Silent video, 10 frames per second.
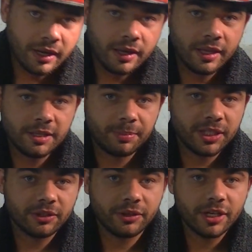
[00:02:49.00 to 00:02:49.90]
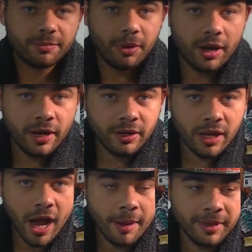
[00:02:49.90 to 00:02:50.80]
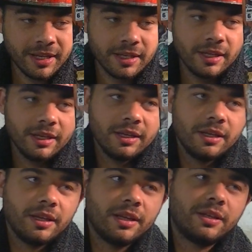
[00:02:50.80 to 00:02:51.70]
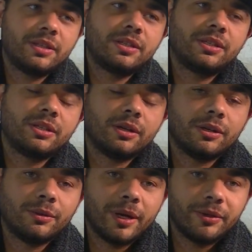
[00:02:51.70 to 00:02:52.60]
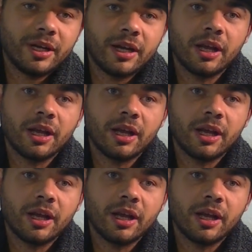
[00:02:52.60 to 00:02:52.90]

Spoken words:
This particular Spawn comic is so well done.